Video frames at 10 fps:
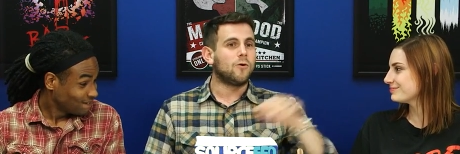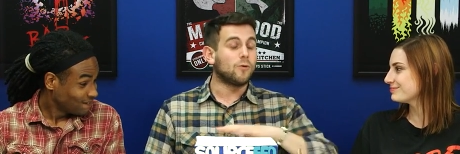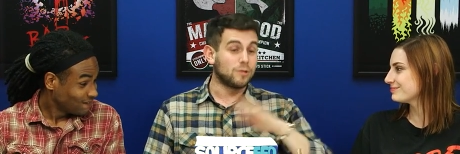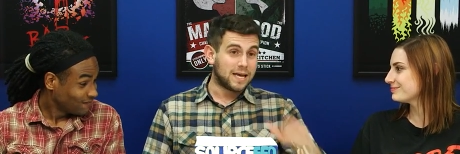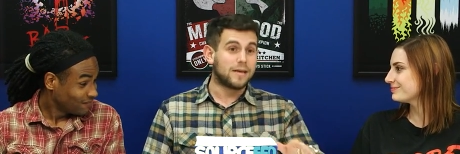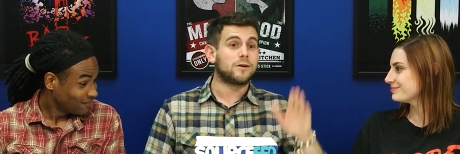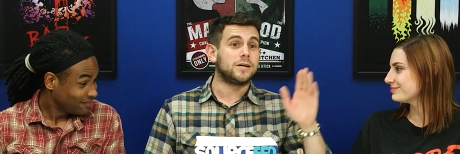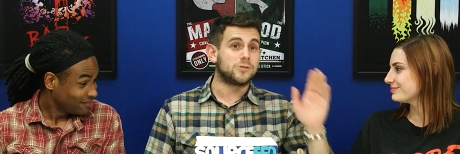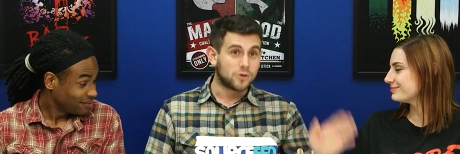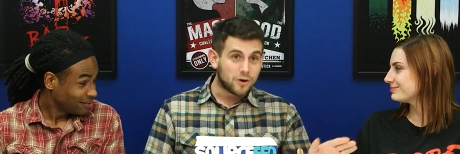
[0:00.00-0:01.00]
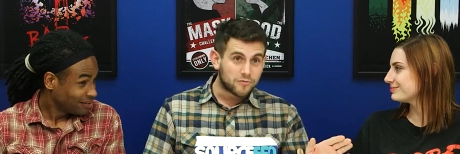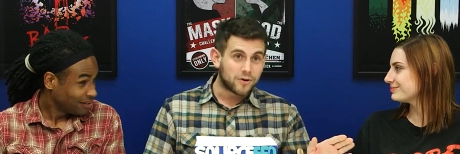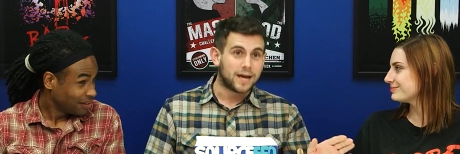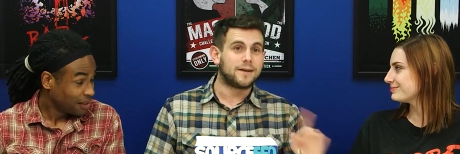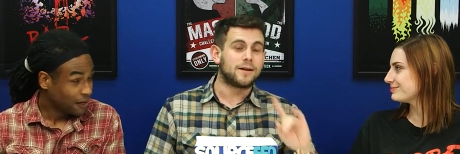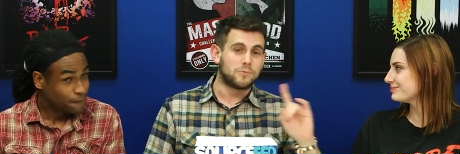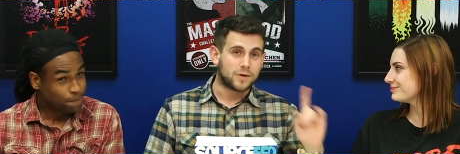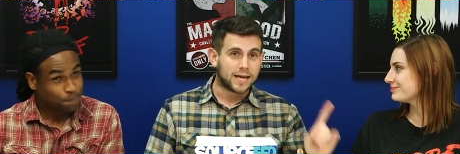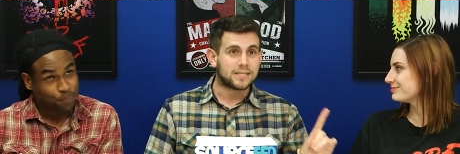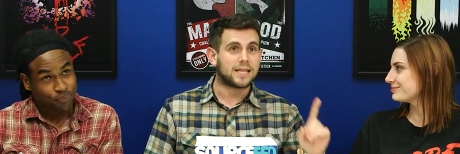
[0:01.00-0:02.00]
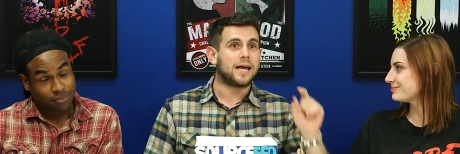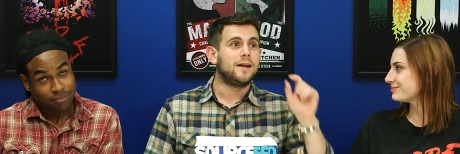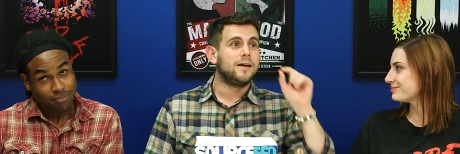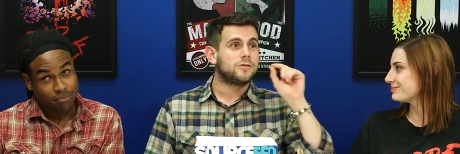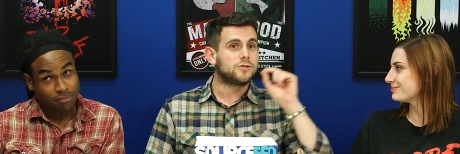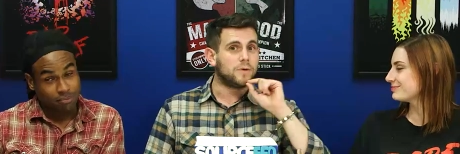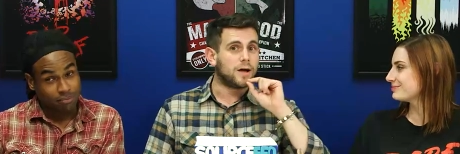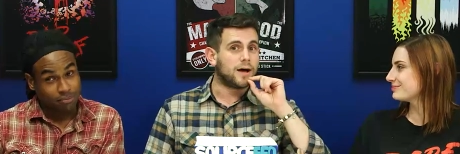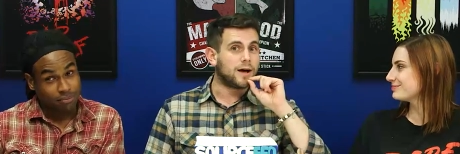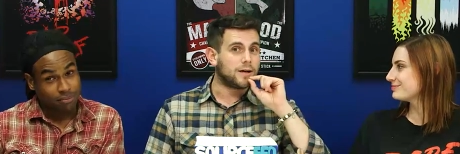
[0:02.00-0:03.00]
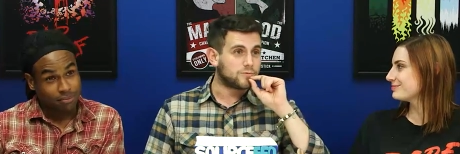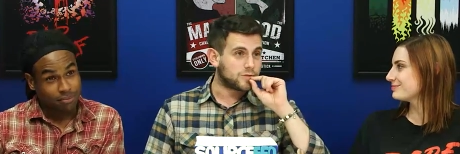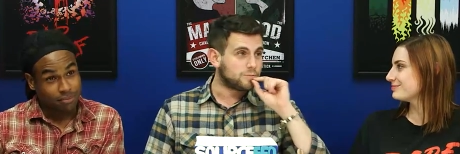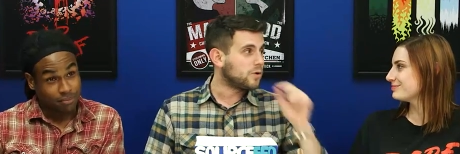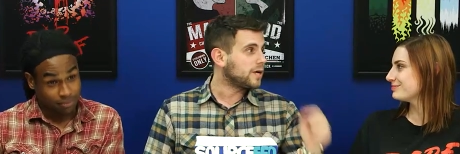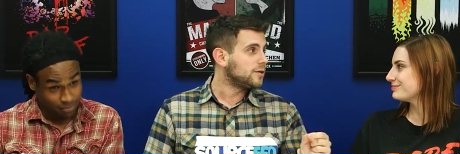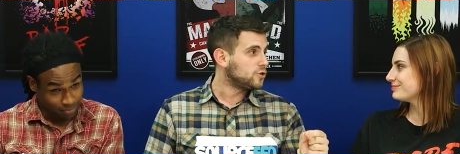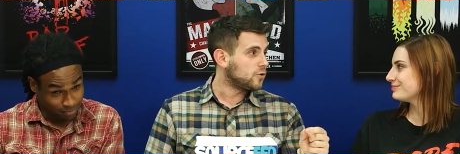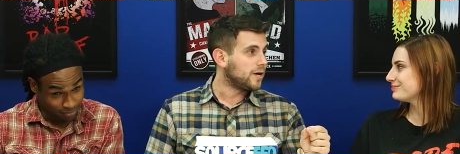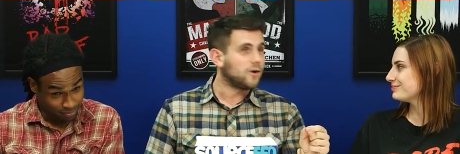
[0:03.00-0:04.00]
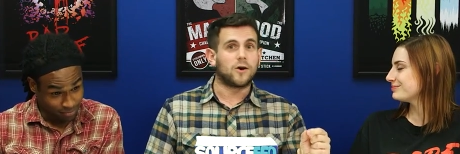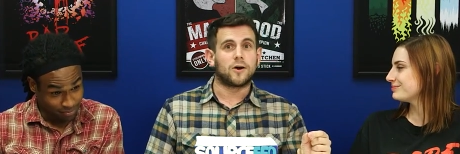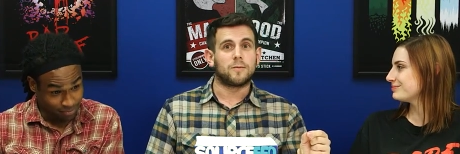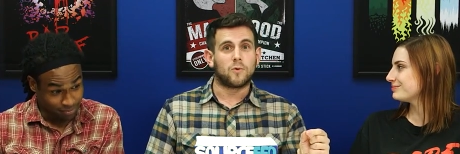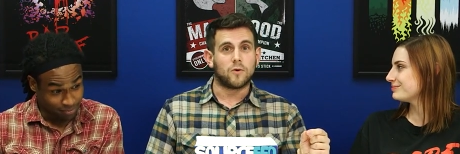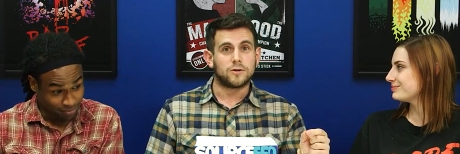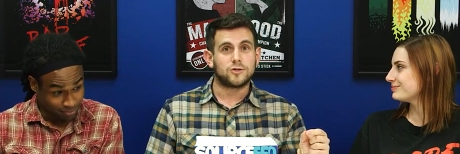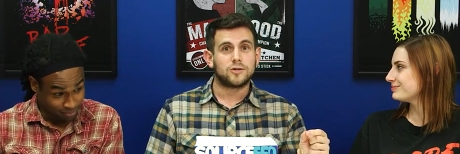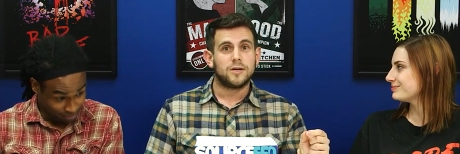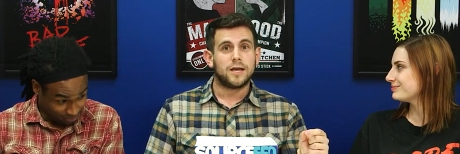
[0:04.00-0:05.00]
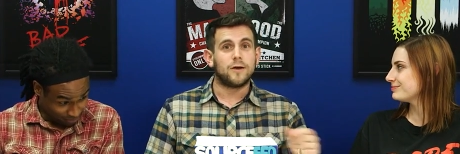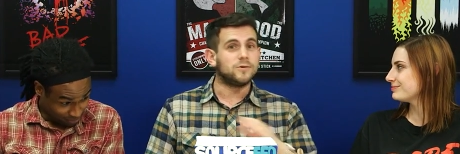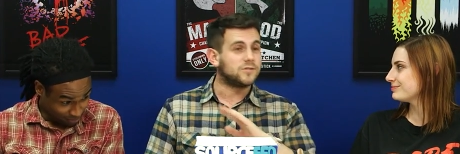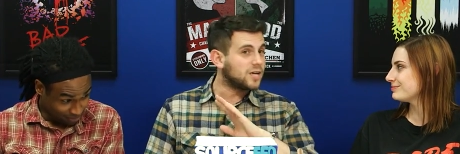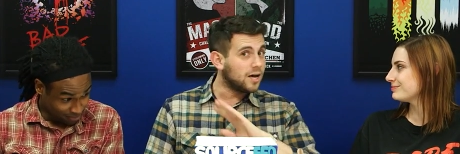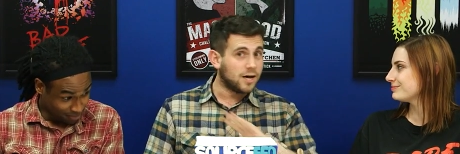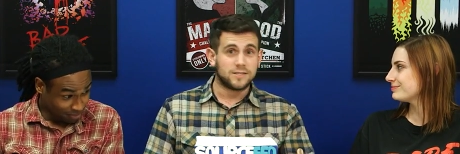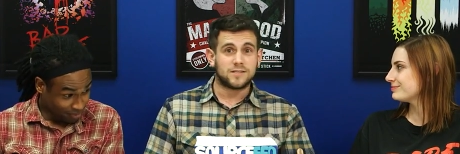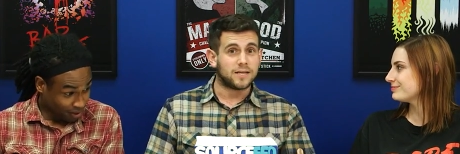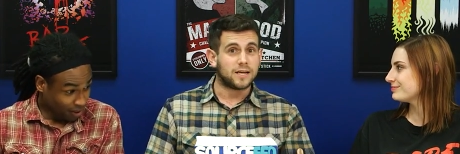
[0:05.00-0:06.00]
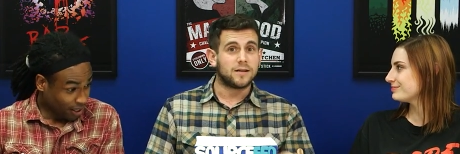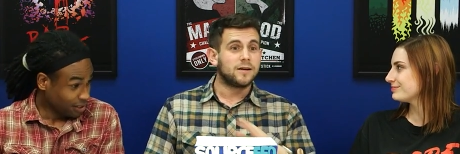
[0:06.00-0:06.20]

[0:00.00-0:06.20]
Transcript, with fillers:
Speaker 1: or later his girlfriend, and we'll get to that, uh, smoking a joint on our porch. It was constant. At